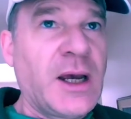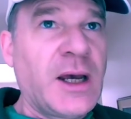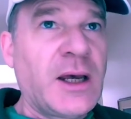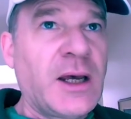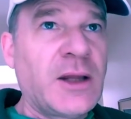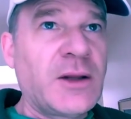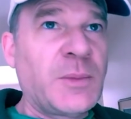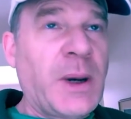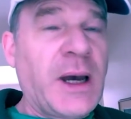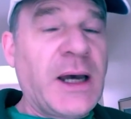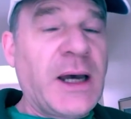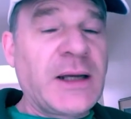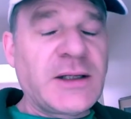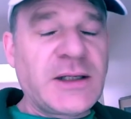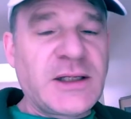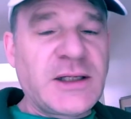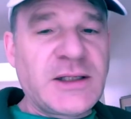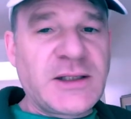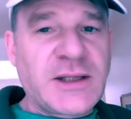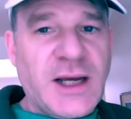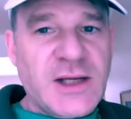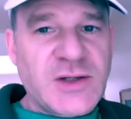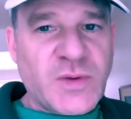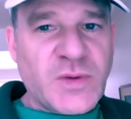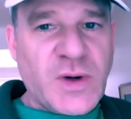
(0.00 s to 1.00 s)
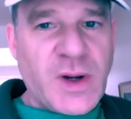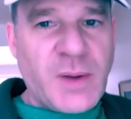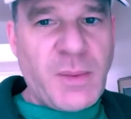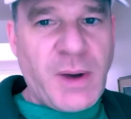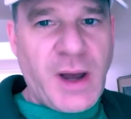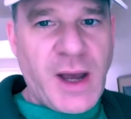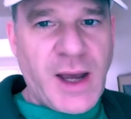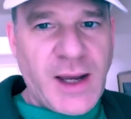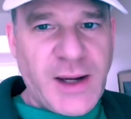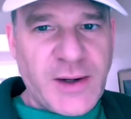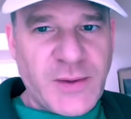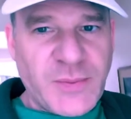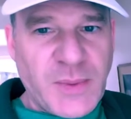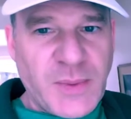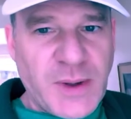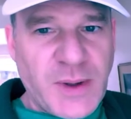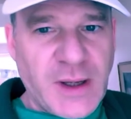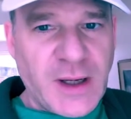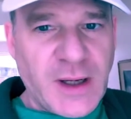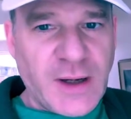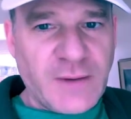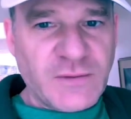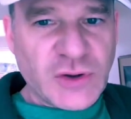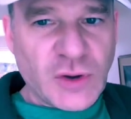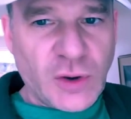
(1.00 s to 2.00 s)
But it does remind me
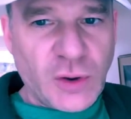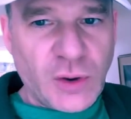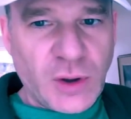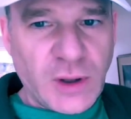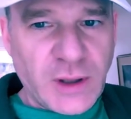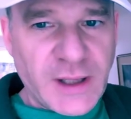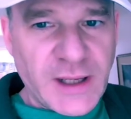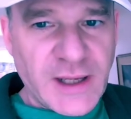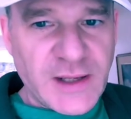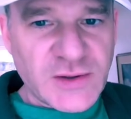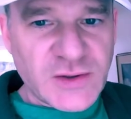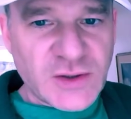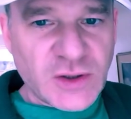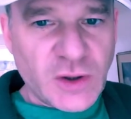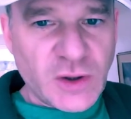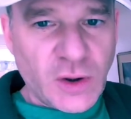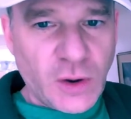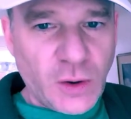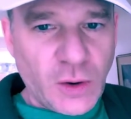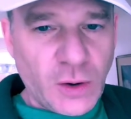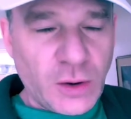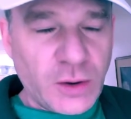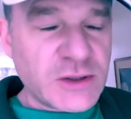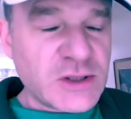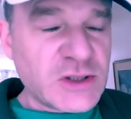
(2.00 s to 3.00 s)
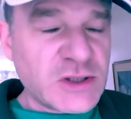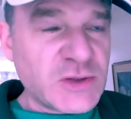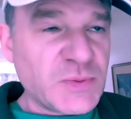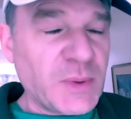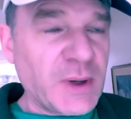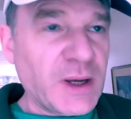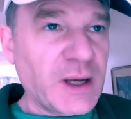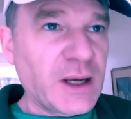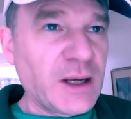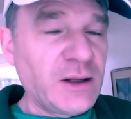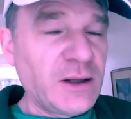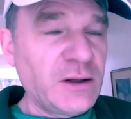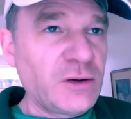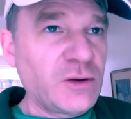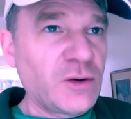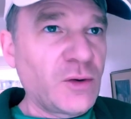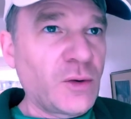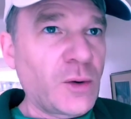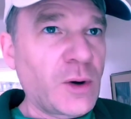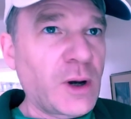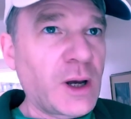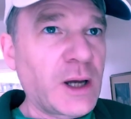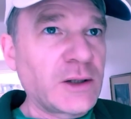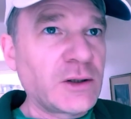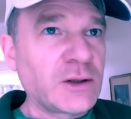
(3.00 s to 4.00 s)
of Joel S. Goldsmith,
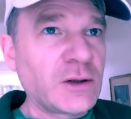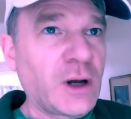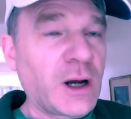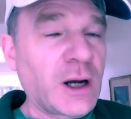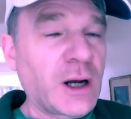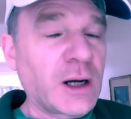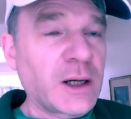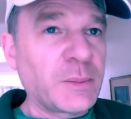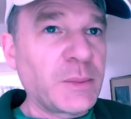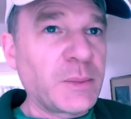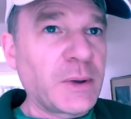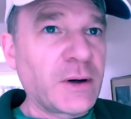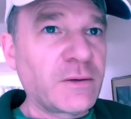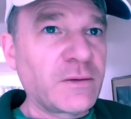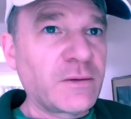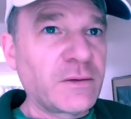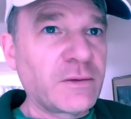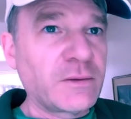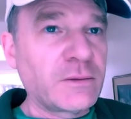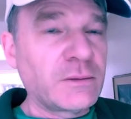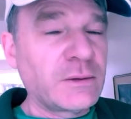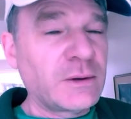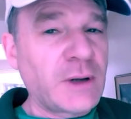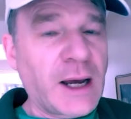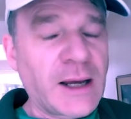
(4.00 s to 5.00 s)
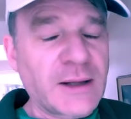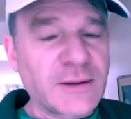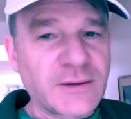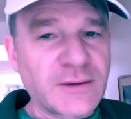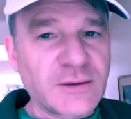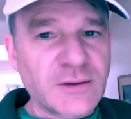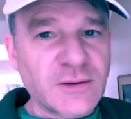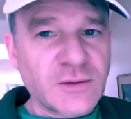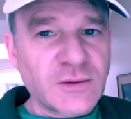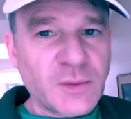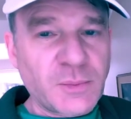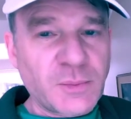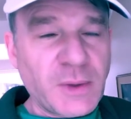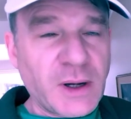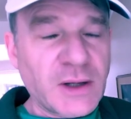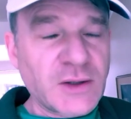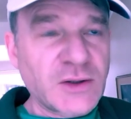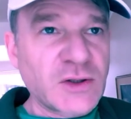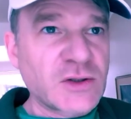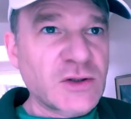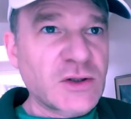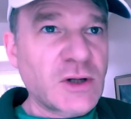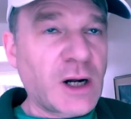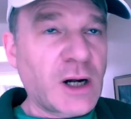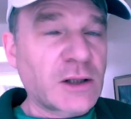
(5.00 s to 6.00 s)
who I talk about not so much
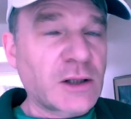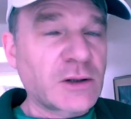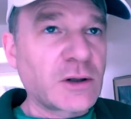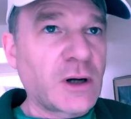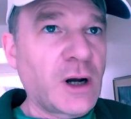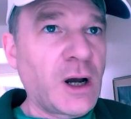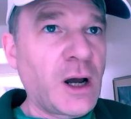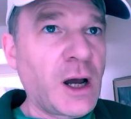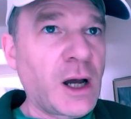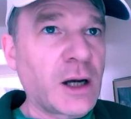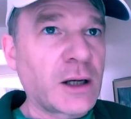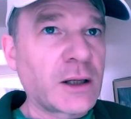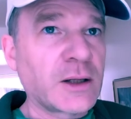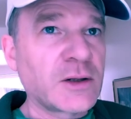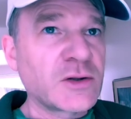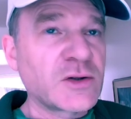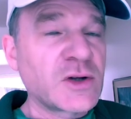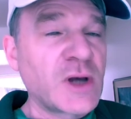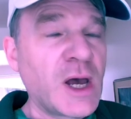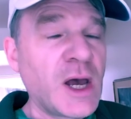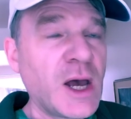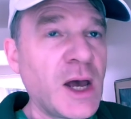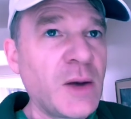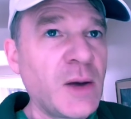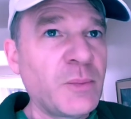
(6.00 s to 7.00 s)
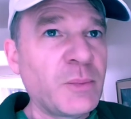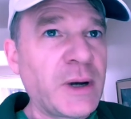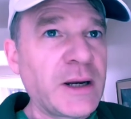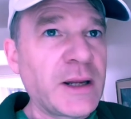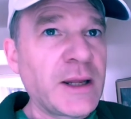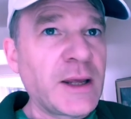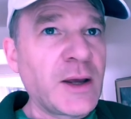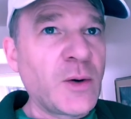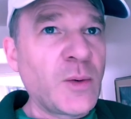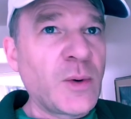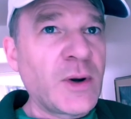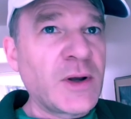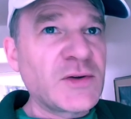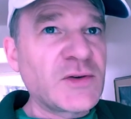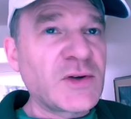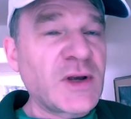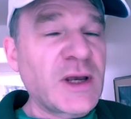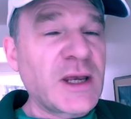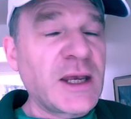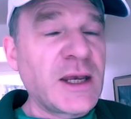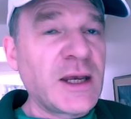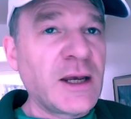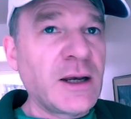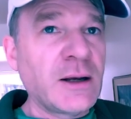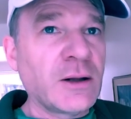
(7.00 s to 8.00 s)
as Dr. Hawkins, but he was a
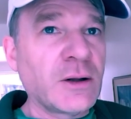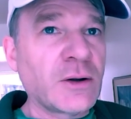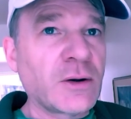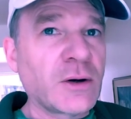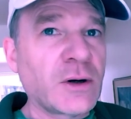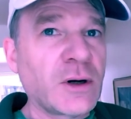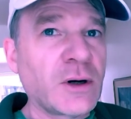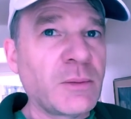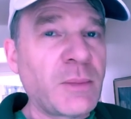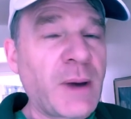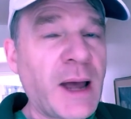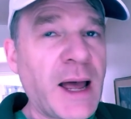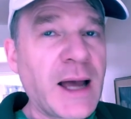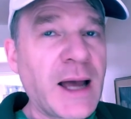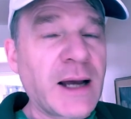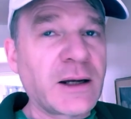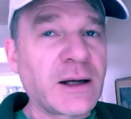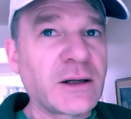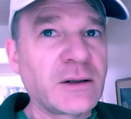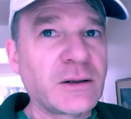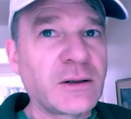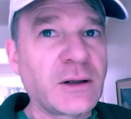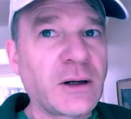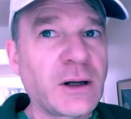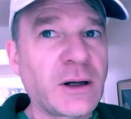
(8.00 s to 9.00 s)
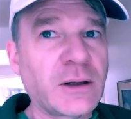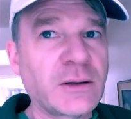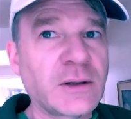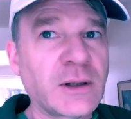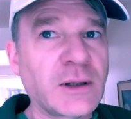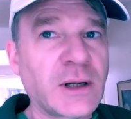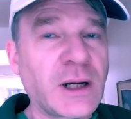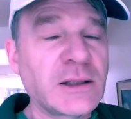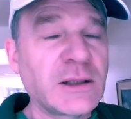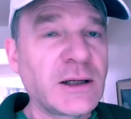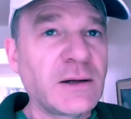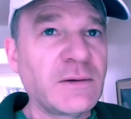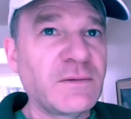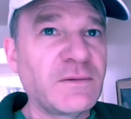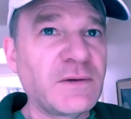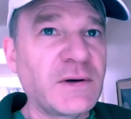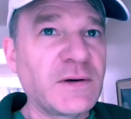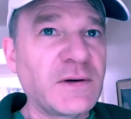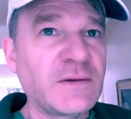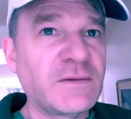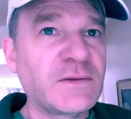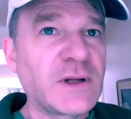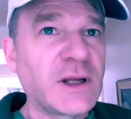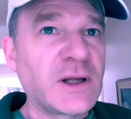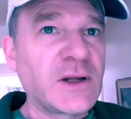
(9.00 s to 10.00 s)
healer back in like the
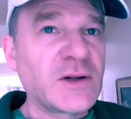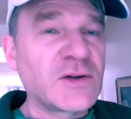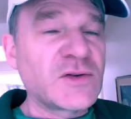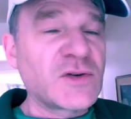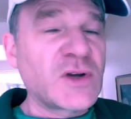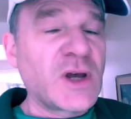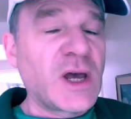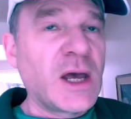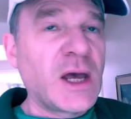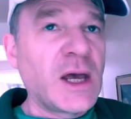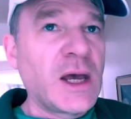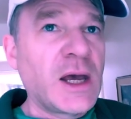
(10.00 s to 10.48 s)
1950s.